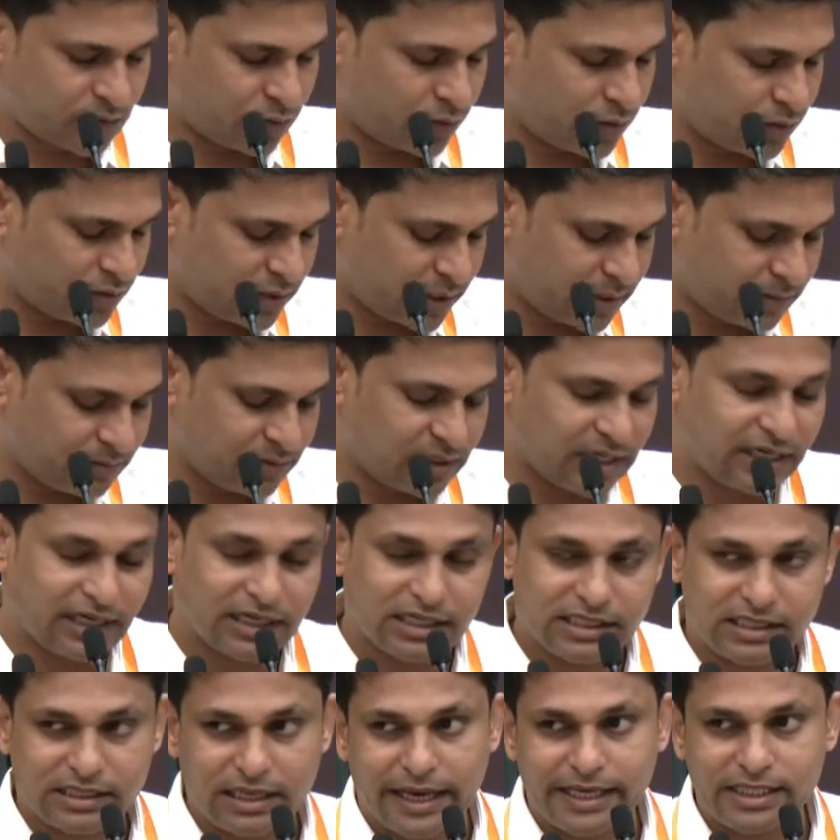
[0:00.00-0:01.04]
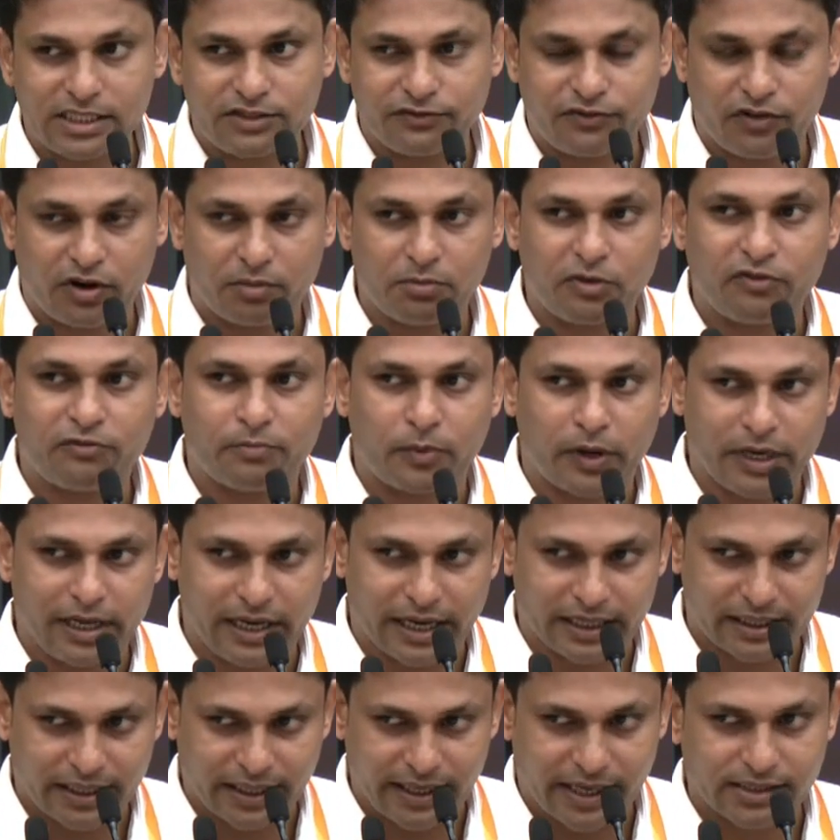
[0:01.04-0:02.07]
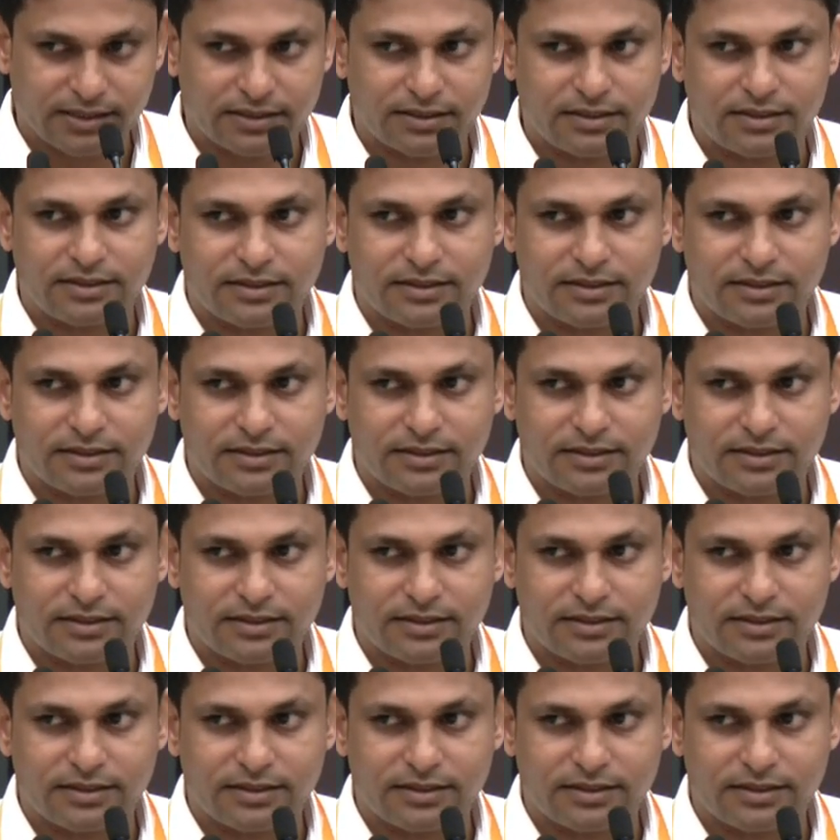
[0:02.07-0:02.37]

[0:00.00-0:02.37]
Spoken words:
to say? The crystallized form of polylactic acid.